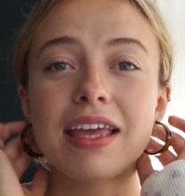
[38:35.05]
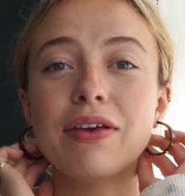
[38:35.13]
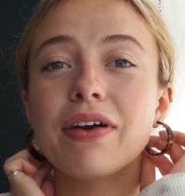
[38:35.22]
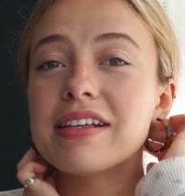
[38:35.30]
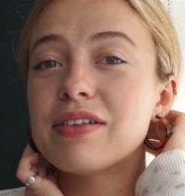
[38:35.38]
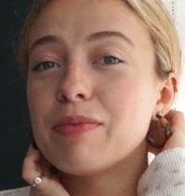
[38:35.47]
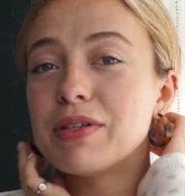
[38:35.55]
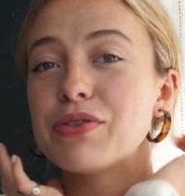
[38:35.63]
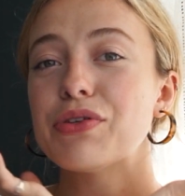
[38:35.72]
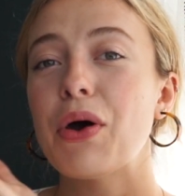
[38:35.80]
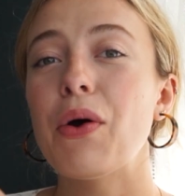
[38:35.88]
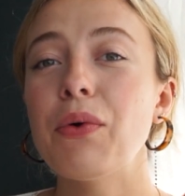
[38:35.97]
You guys have been
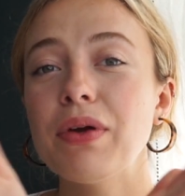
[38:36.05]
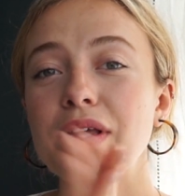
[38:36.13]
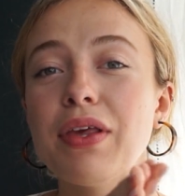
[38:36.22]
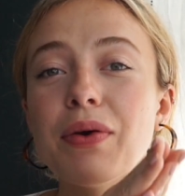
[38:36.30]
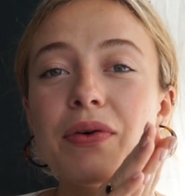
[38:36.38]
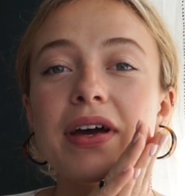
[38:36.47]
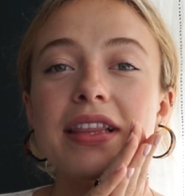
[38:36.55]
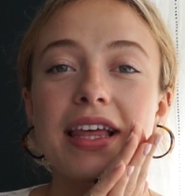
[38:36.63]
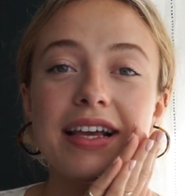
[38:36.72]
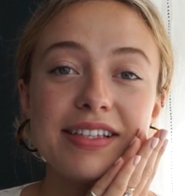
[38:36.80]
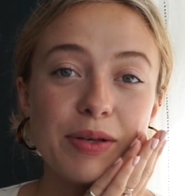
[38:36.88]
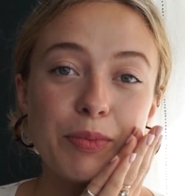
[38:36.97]
so cute and
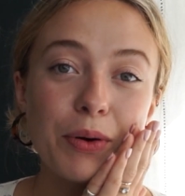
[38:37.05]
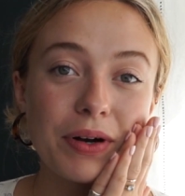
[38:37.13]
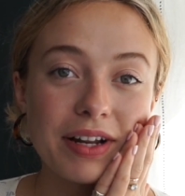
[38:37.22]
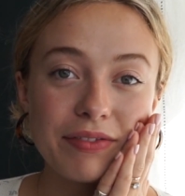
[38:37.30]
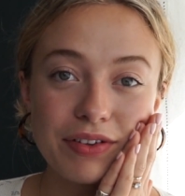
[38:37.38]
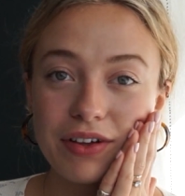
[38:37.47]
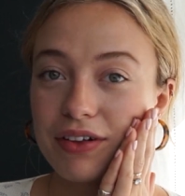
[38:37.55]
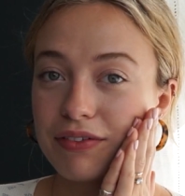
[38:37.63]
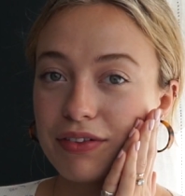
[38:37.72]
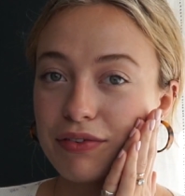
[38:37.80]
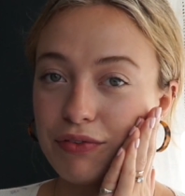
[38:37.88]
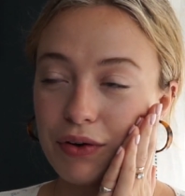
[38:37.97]
like supportive with
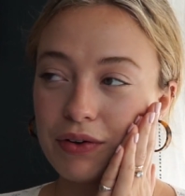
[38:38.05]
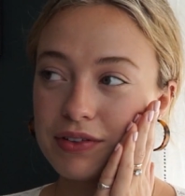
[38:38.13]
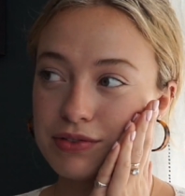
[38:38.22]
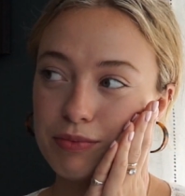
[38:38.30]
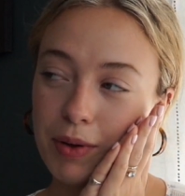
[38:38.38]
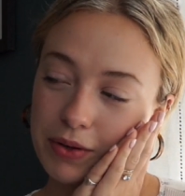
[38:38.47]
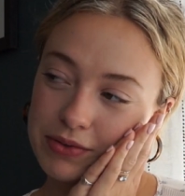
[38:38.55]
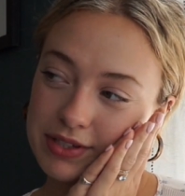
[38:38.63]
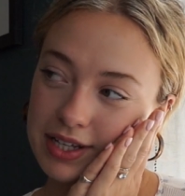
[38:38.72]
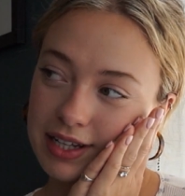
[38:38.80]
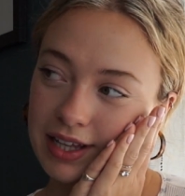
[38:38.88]
all of the photos we posted.